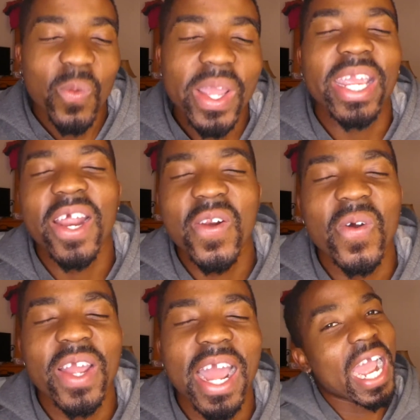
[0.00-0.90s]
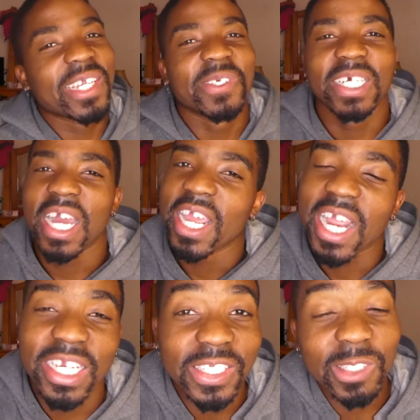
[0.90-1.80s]
we can do it. Guys, uh, how you
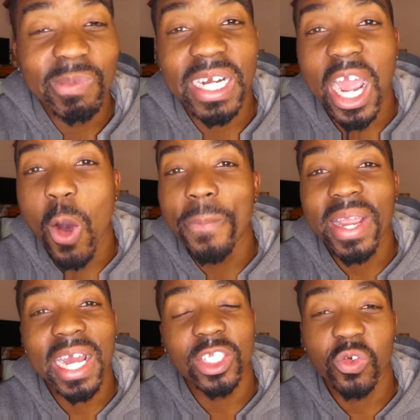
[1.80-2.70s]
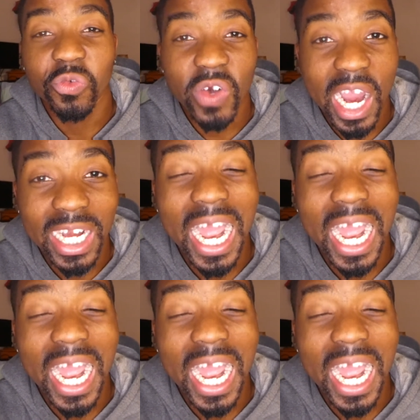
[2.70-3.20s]
guys doing, man? I hope you guys are doing fine.